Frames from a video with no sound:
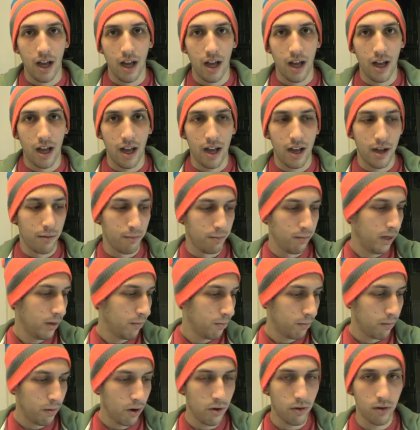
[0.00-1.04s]
I
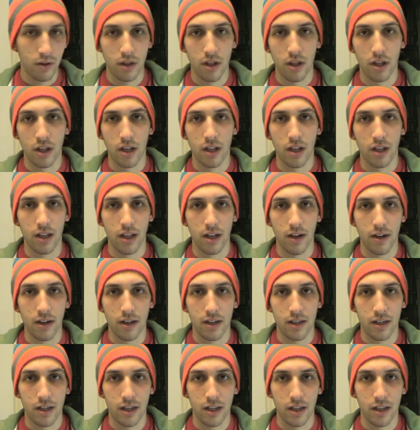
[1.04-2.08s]
rewrote the
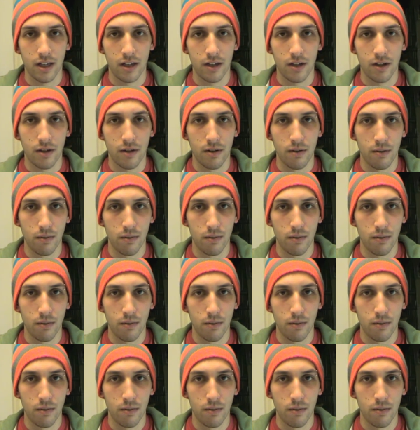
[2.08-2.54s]
lyrics to